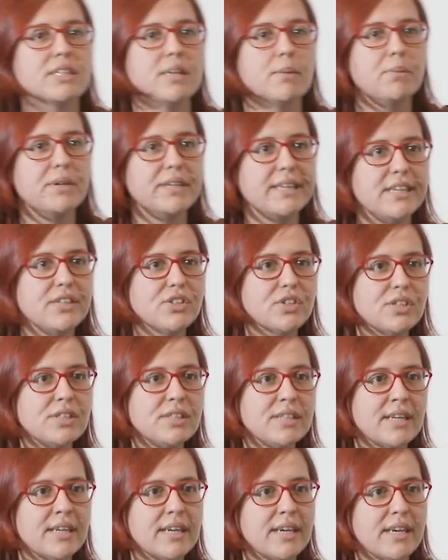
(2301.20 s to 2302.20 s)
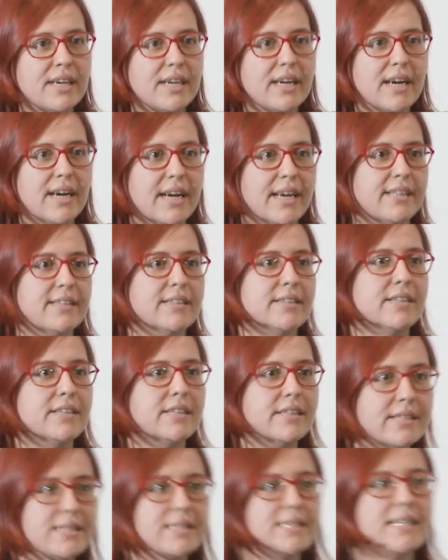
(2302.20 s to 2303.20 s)
replication, and
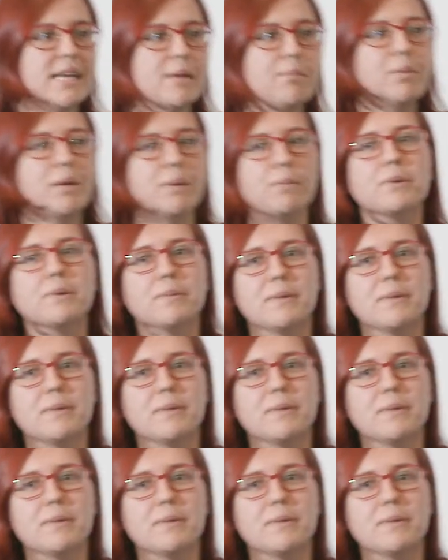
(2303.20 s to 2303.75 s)
it is the same people